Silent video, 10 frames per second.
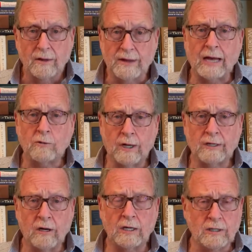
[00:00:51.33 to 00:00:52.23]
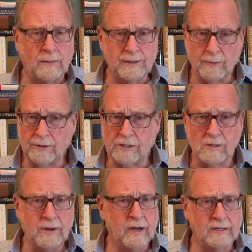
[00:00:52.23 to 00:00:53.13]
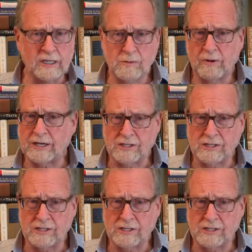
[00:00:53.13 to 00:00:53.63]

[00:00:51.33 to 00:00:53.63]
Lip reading: That credit card company, whether it's American Express,